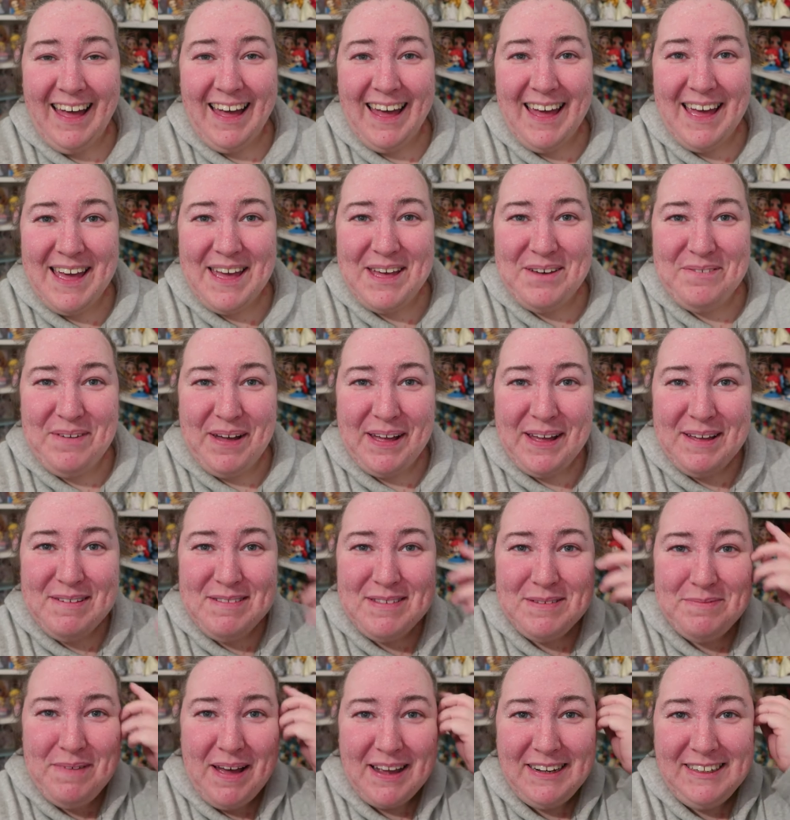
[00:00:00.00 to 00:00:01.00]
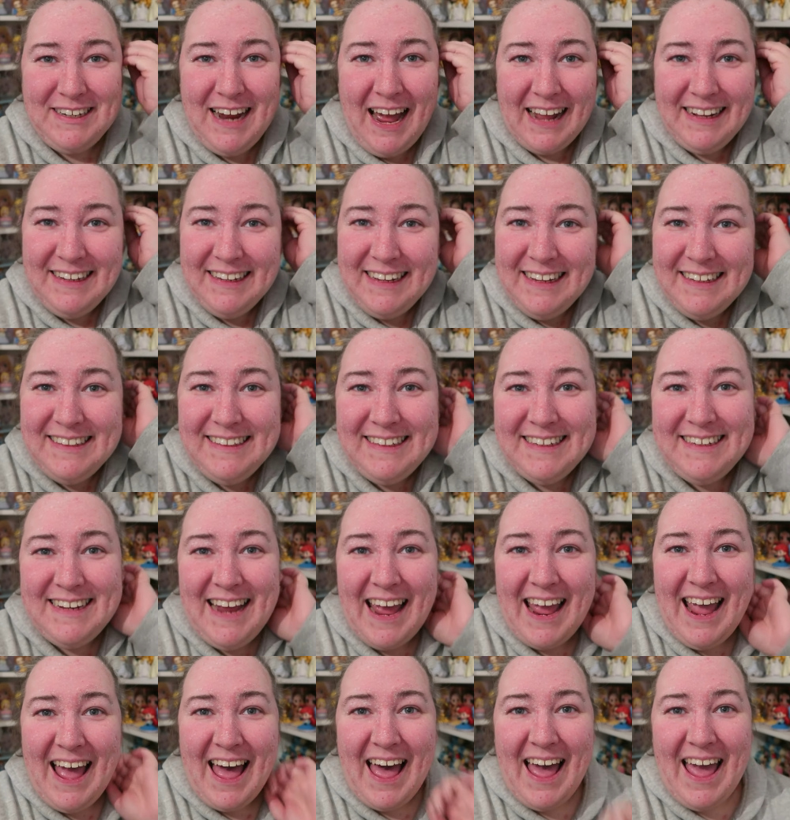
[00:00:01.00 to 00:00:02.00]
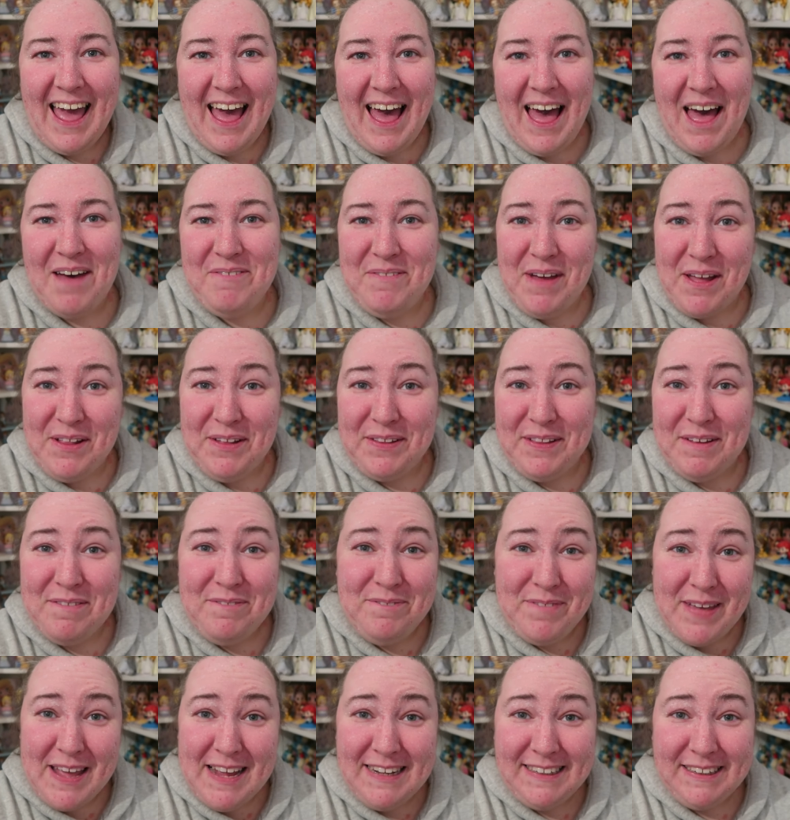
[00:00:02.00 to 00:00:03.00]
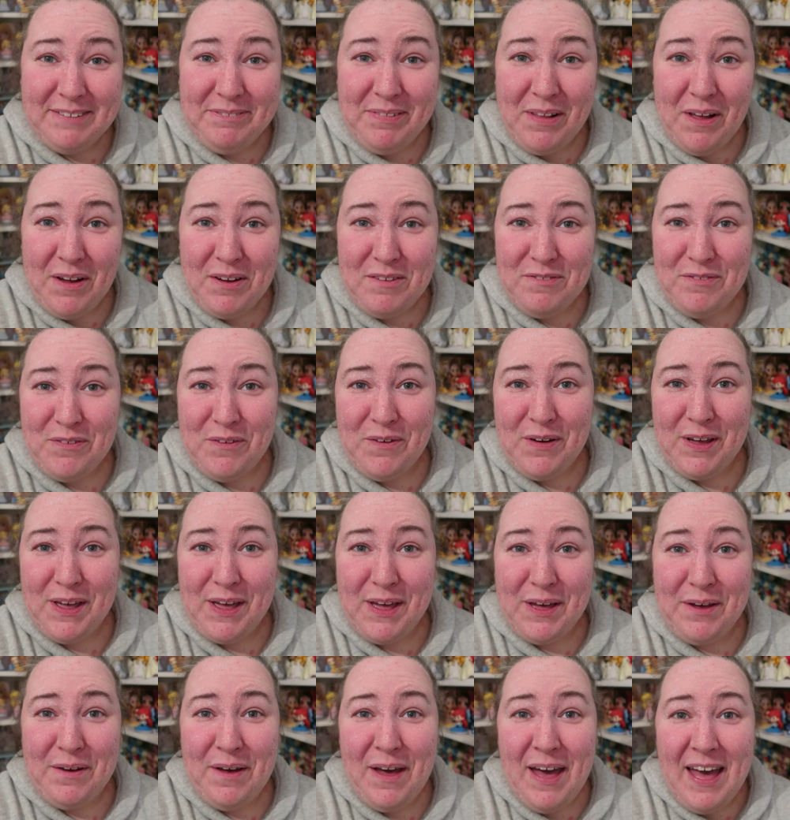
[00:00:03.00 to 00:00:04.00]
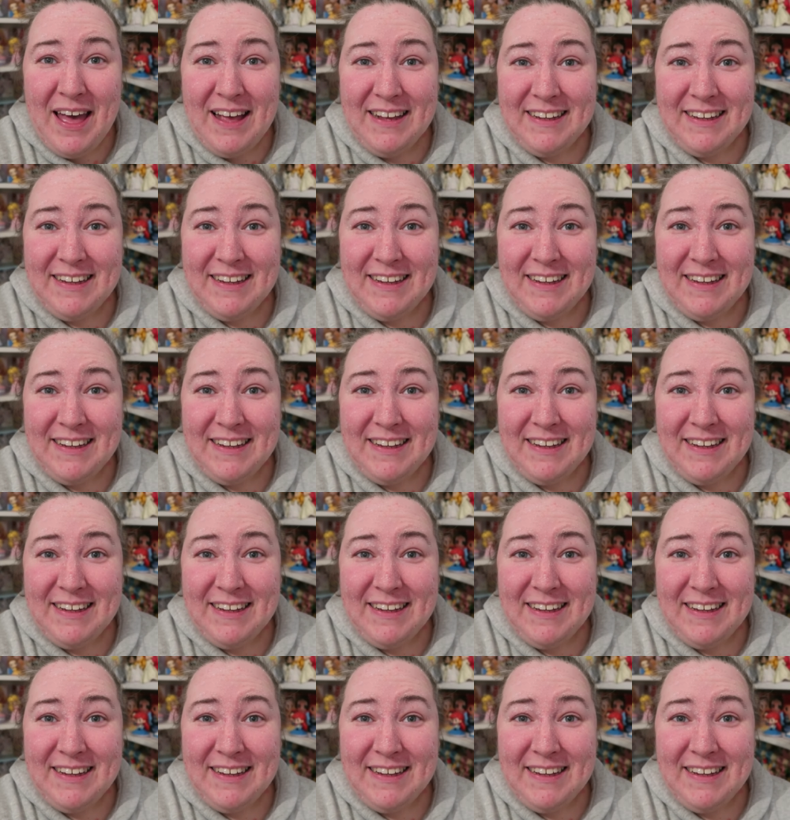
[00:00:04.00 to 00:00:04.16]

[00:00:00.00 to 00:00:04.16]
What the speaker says: Hi, welcome to my channel and today I have another theatre vlog for you.